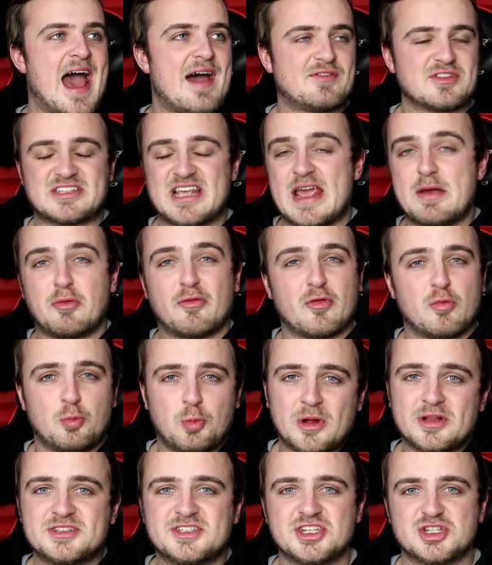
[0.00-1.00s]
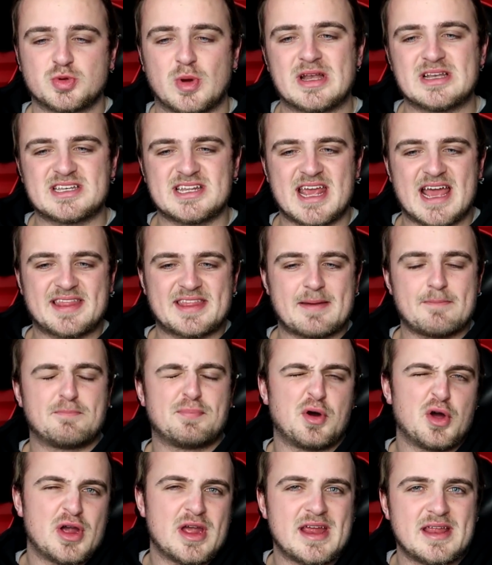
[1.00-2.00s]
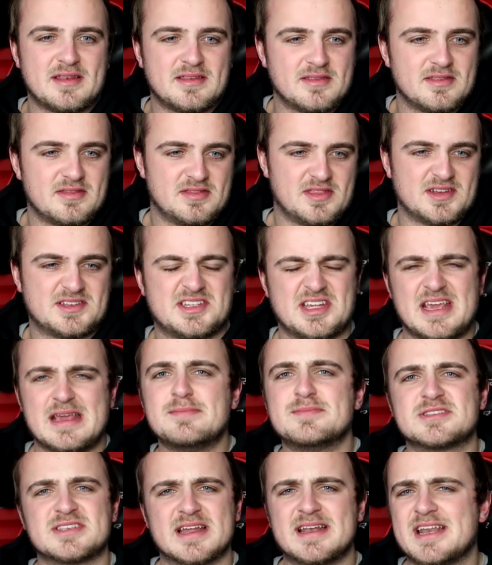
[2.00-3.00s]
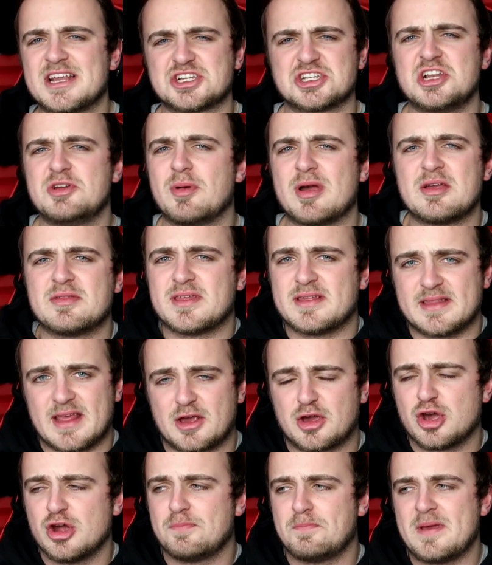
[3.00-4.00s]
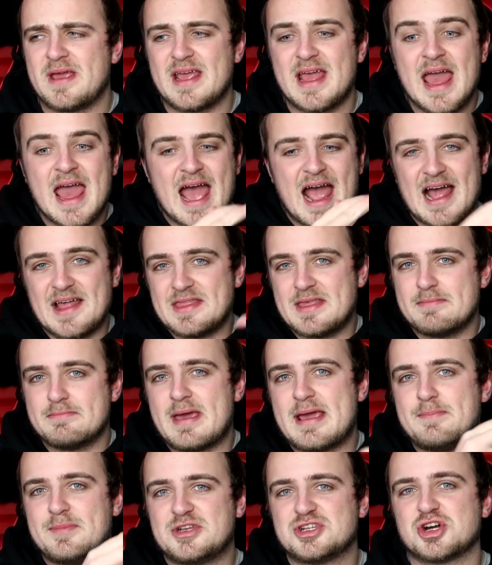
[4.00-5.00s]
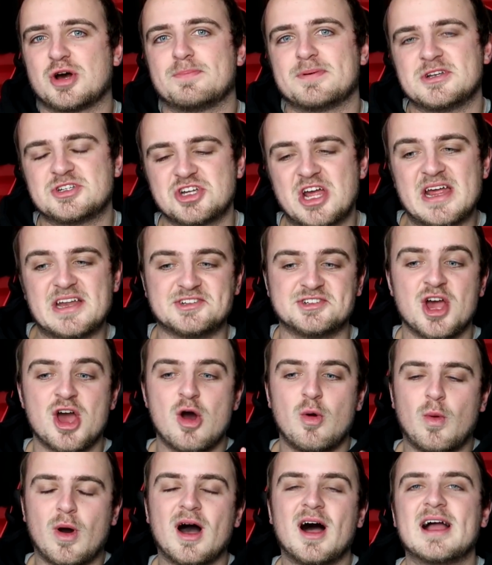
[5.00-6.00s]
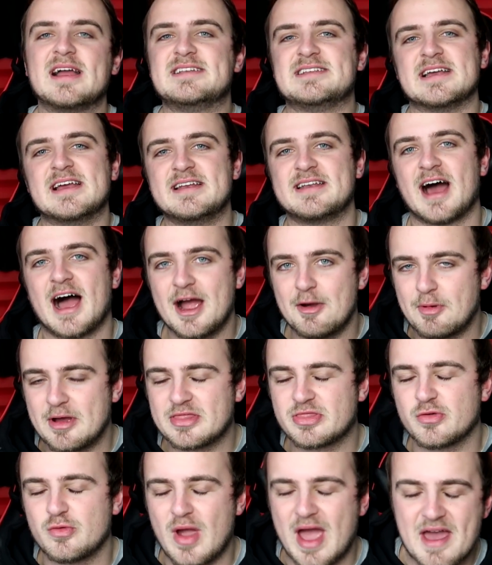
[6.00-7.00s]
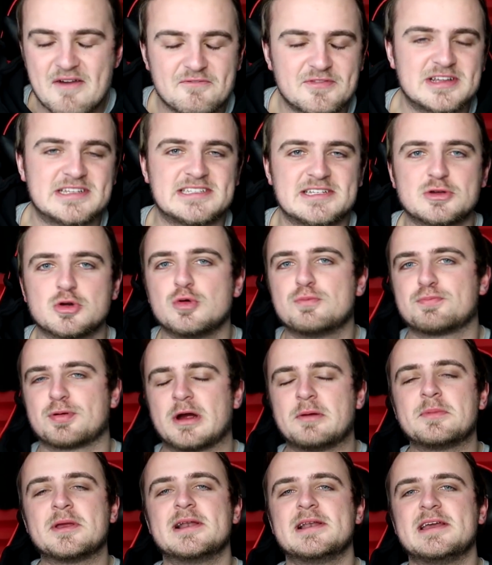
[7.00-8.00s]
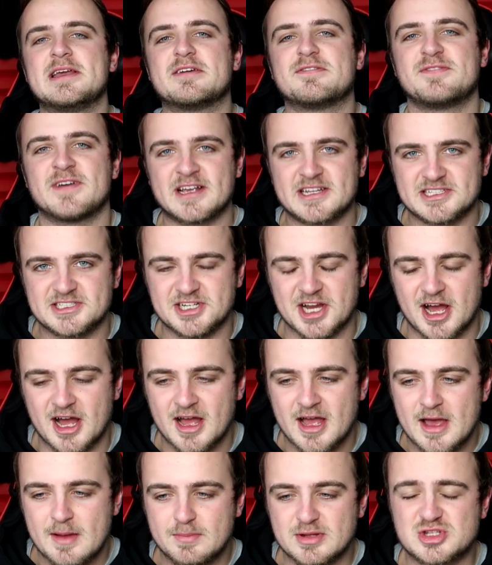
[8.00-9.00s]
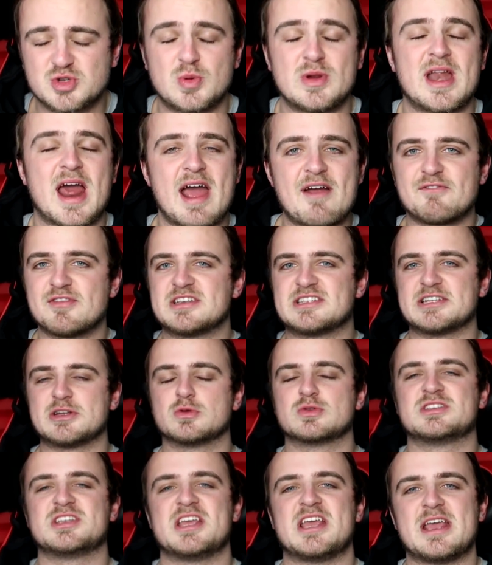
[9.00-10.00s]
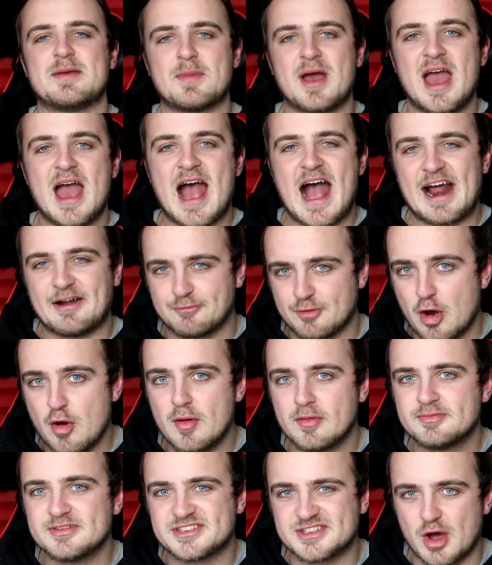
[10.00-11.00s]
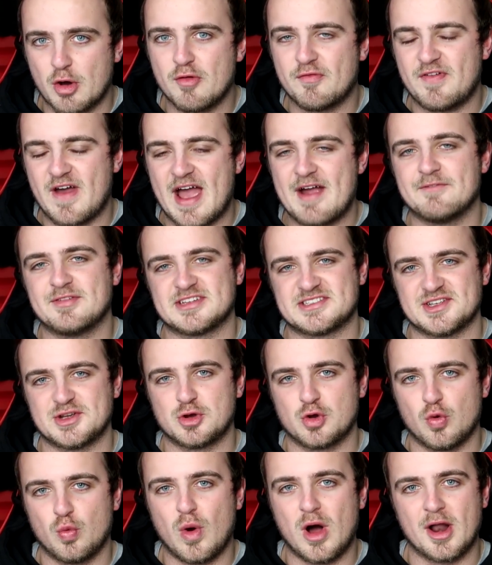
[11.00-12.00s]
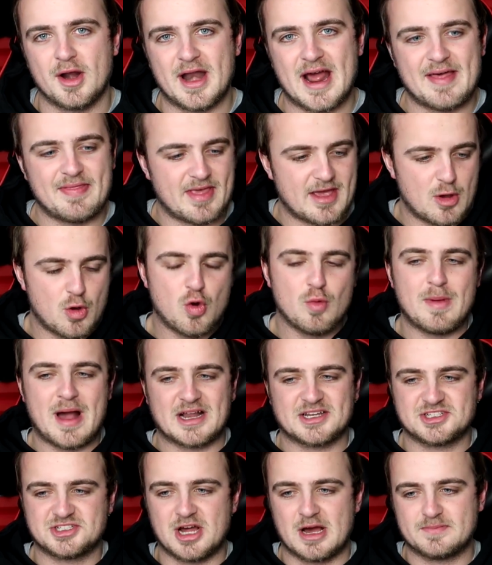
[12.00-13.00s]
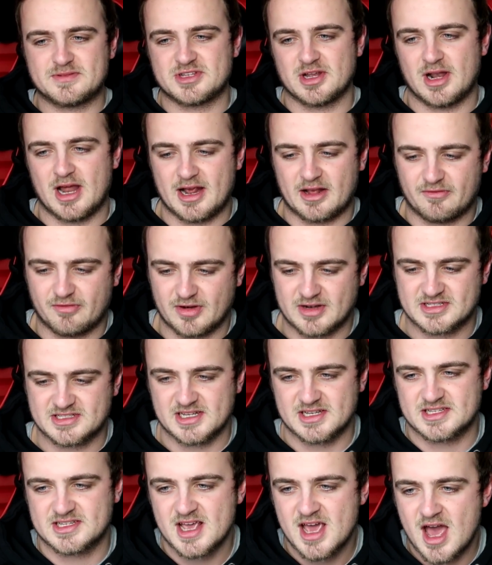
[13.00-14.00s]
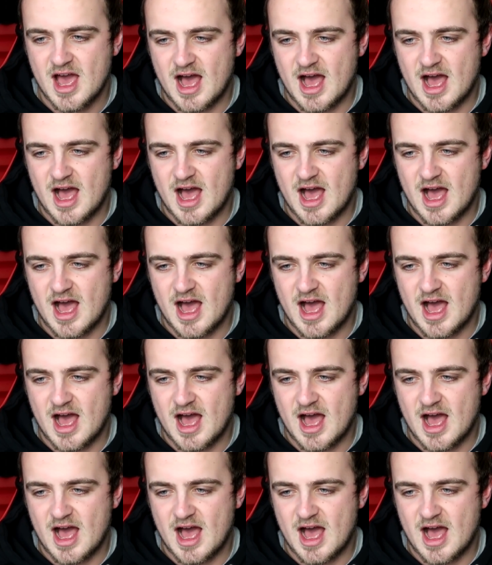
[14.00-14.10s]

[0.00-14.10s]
have a table from 1 to 20 and then put in the teams initially where you think they could be, and then maybe chop and change. What I did, I went through every single Premier League fixture between every single team and wrote a result for every single one, and they all matched up. So, like, for instance,